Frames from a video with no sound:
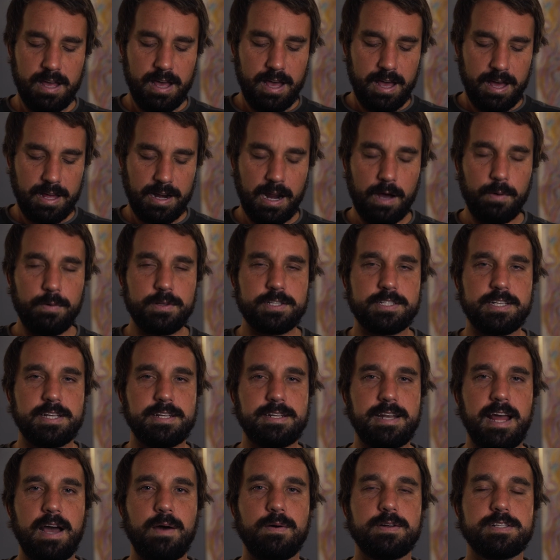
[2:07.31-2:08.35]
And I would say
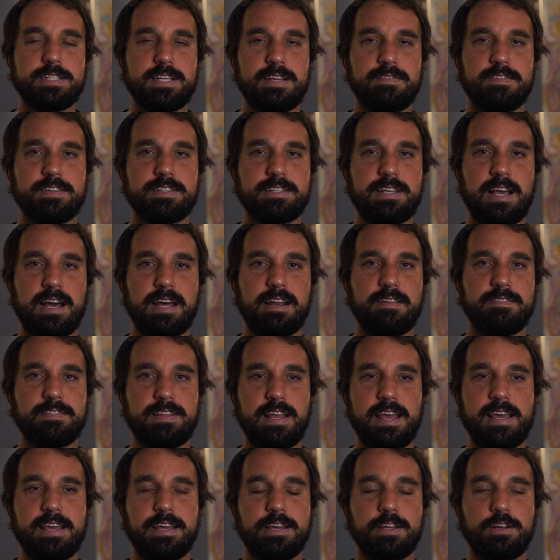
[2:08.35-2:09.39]
now it's even kind of
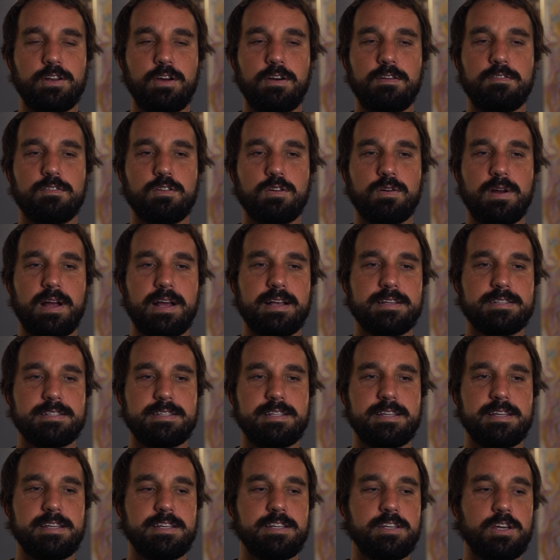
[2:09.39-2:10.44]
taken over as
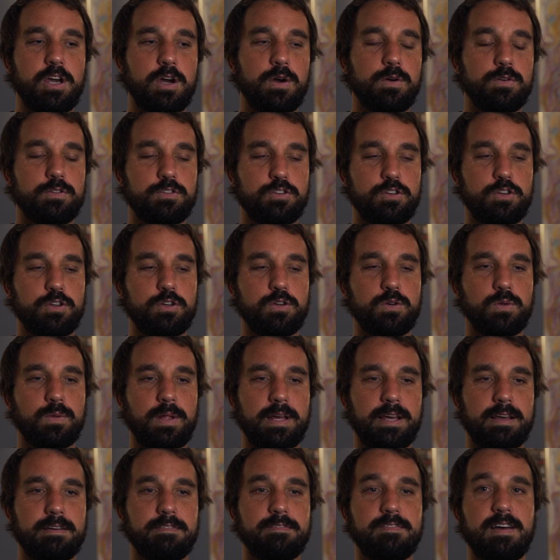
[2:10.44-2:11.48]
the go-to,
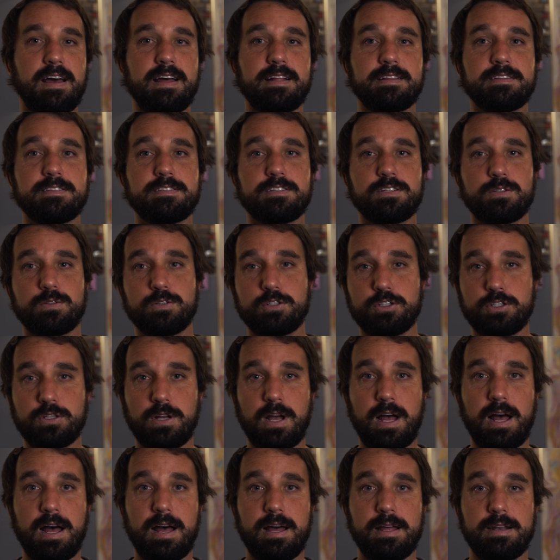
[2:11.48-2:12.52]
like events are
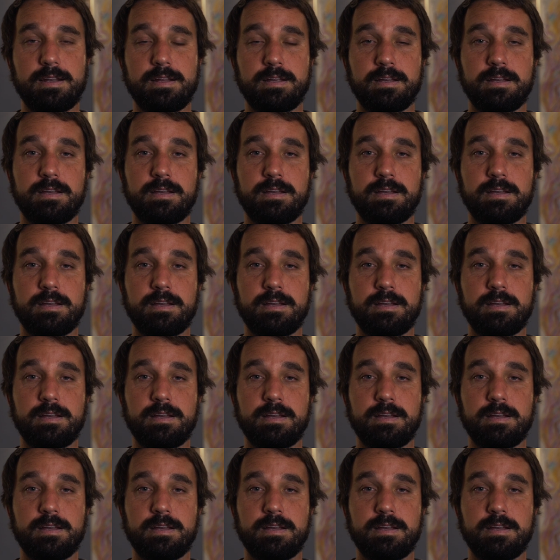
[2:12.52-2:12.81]
shot,